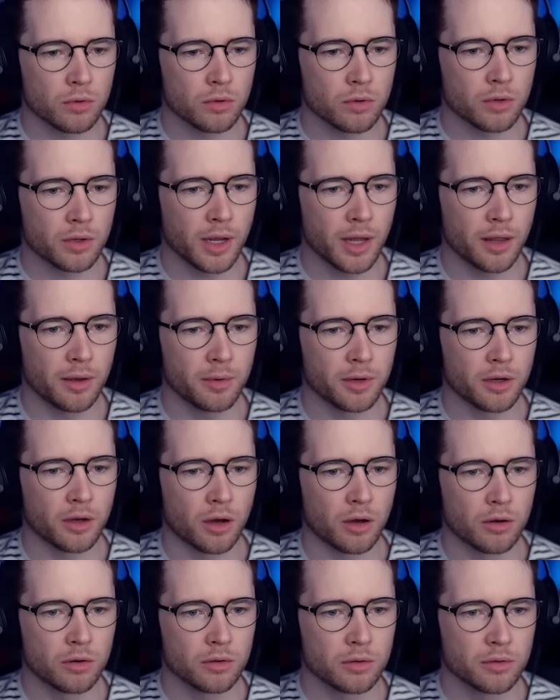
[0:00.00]
Yeah, there we
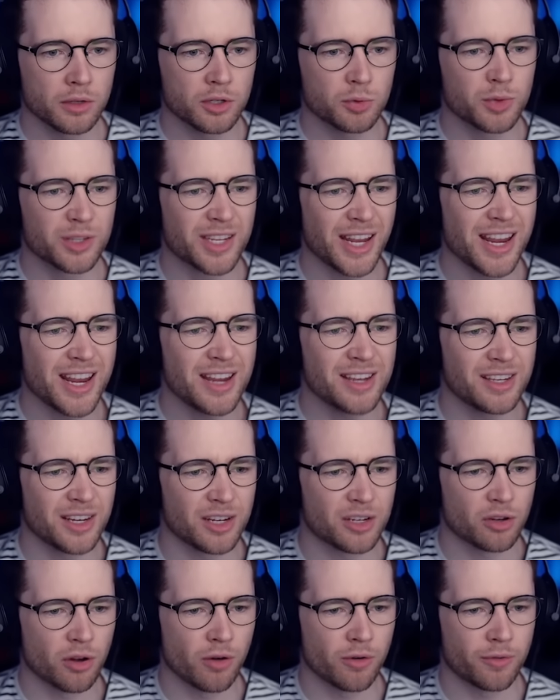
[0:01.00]
go. This one's easy
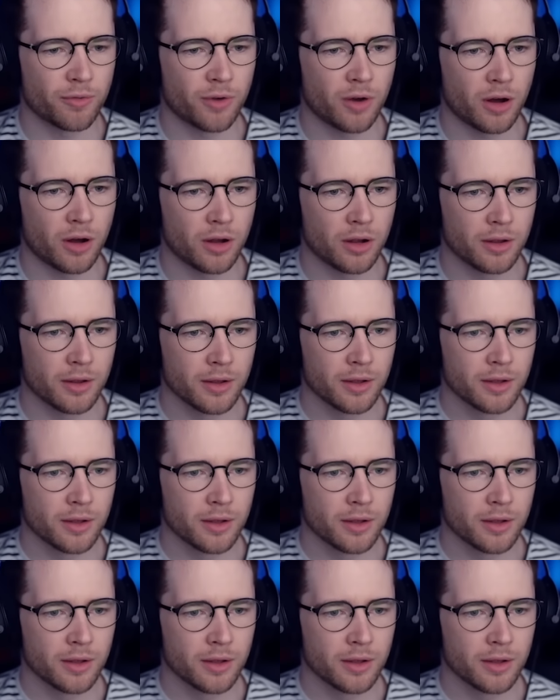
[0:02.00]
so far.